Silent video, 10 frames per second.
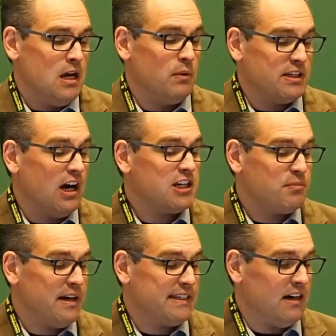When talks
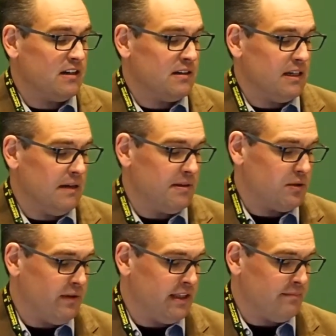break down
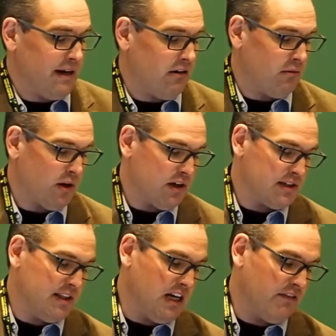between the power
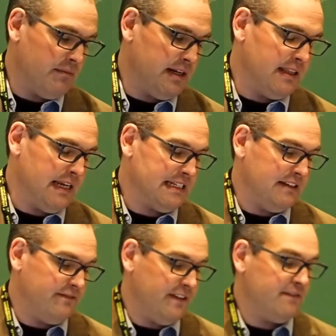workers and the government in
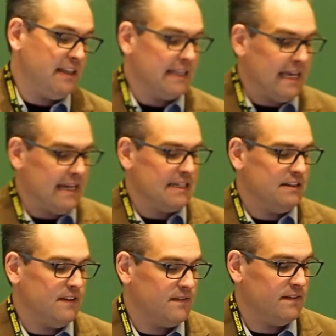1950 and again
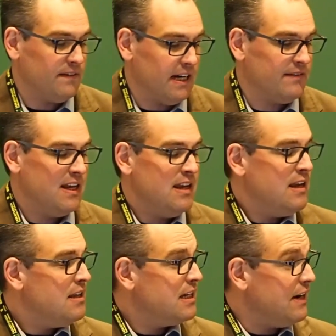1955,
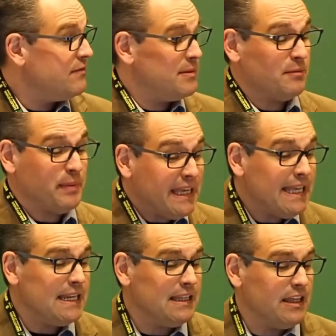the government
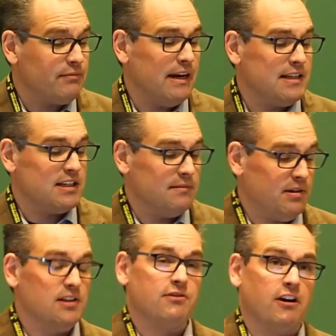repeatedly threatens
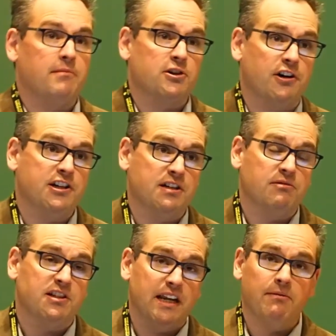compulsory arbitration,
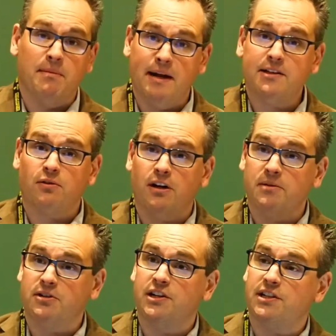which today would be mandatory
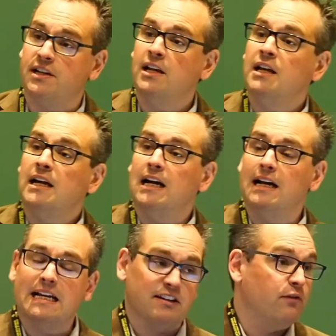arbitration,
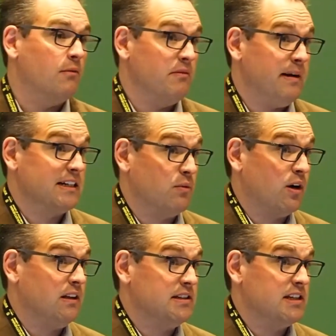as a form of
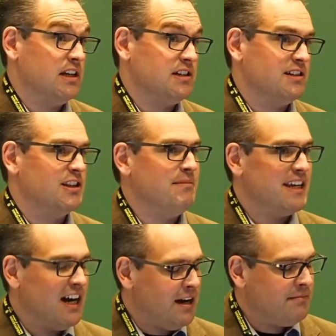back-to-work legislation. So they
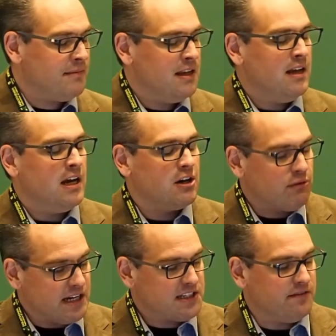become
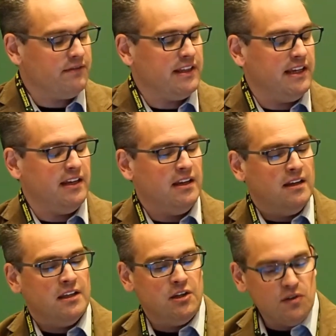aggressively
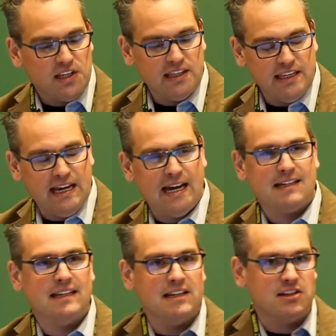using the
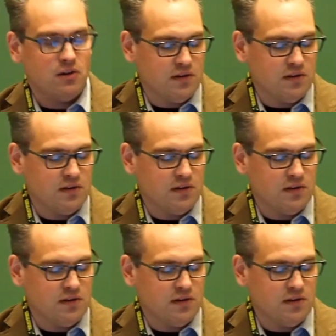act against their